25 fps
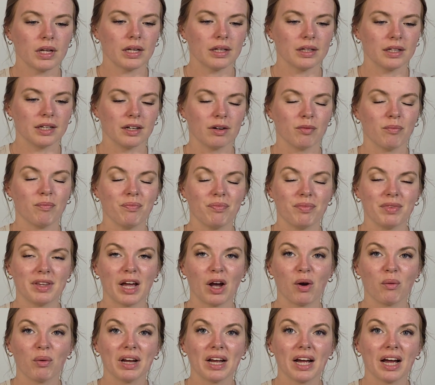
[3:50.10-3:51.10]
There,
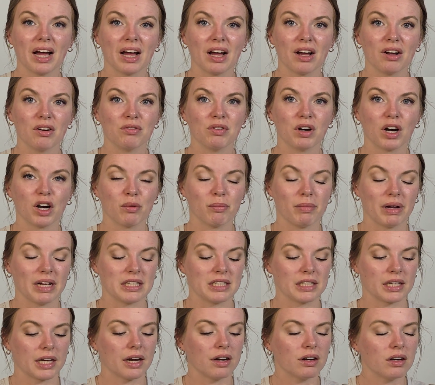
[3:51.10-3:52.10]
now we have our
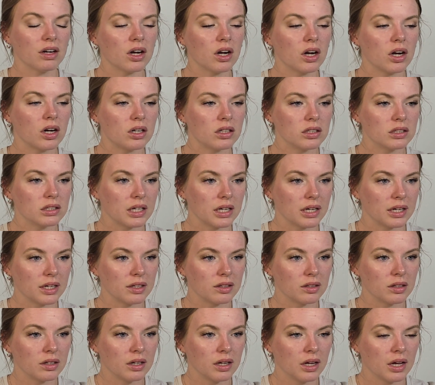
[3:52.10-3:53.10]
mascara all
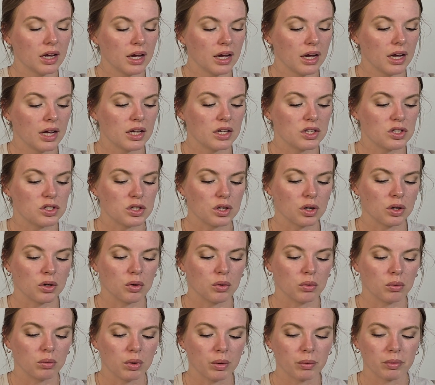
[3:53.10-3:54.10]
done. And
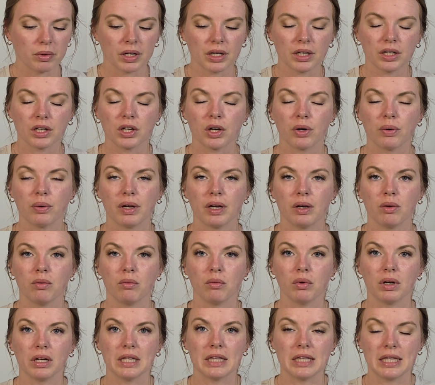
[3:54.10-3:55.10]
so what we're gonna go in
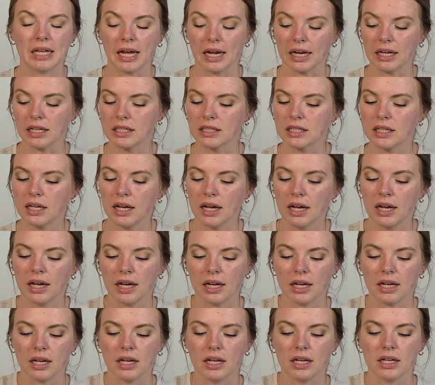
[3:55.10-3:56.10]
with next
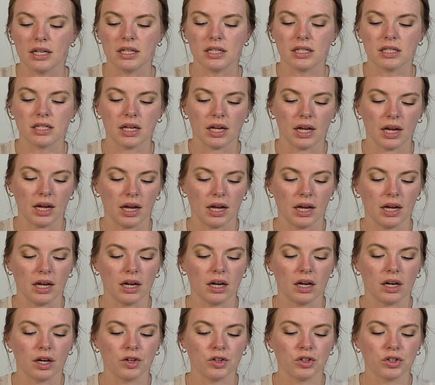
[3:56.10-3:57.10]
is
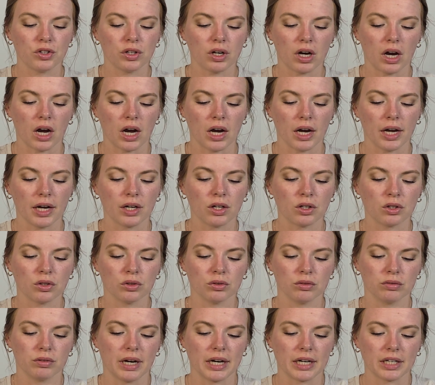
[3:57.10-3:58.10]
a under eye
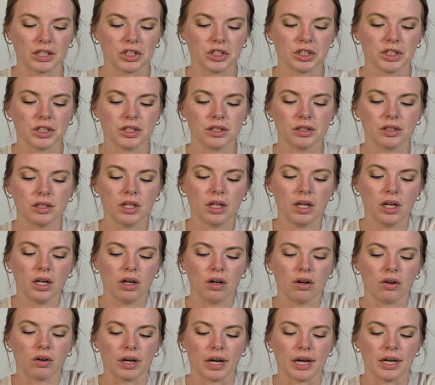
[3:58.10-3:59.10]
corrector.
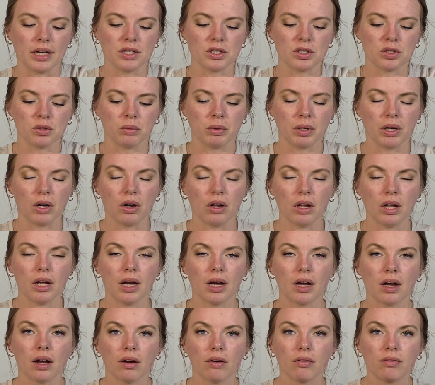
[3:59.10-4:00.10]
Okay, so we all
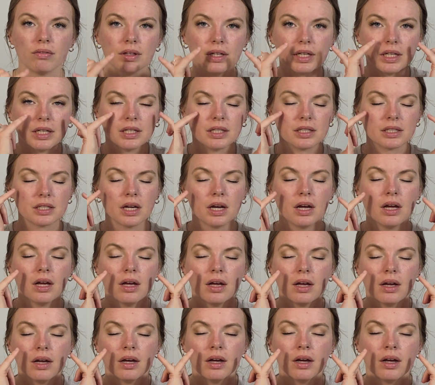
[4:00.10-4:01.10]
have these
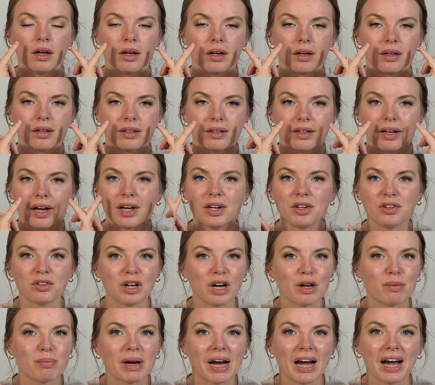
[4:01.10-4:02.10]
under
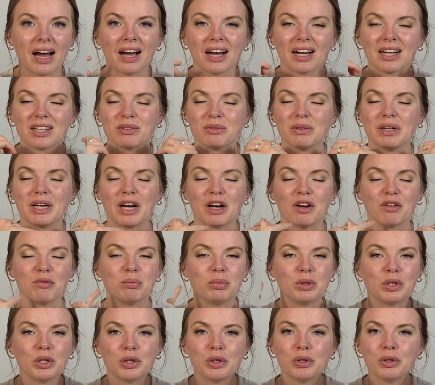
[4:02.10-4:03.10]
eye bags. We have
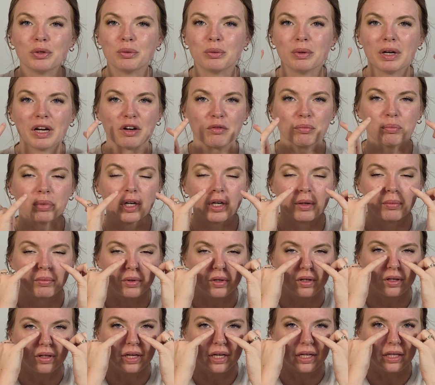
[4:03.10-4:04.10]
blue, we have
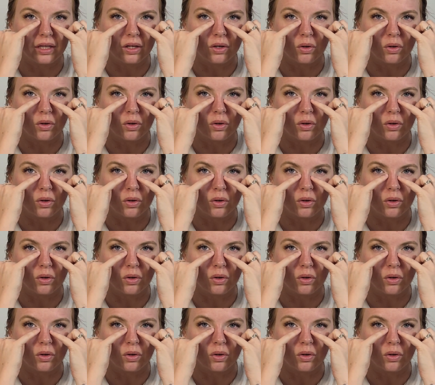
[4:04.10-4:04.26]
purple in the